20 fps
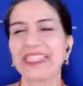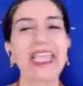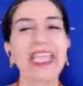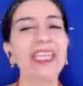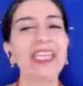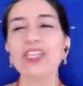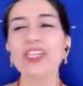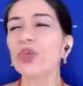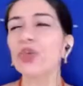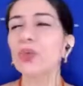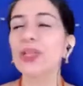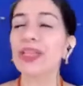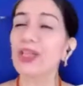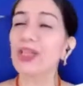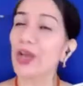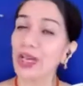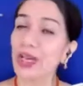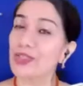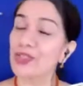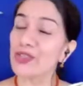then you will
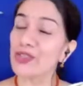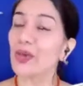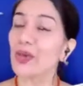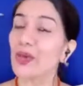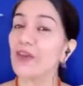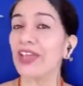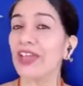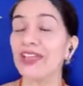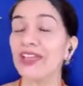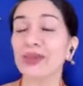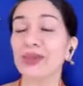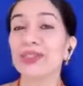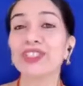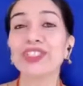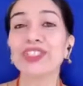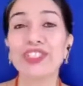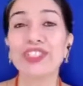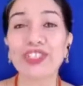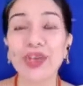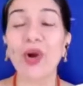not do a very
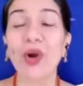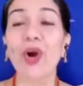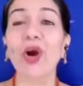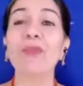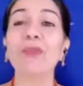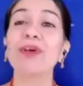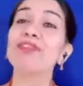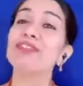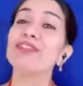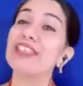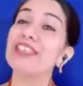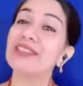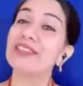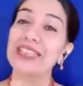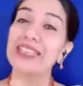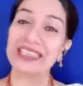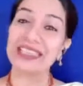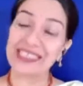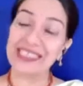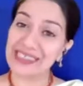good job of
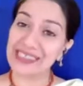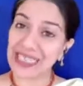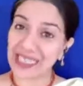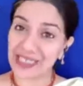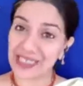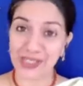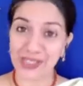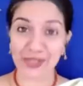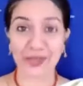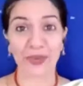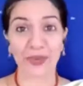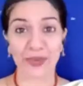narrating that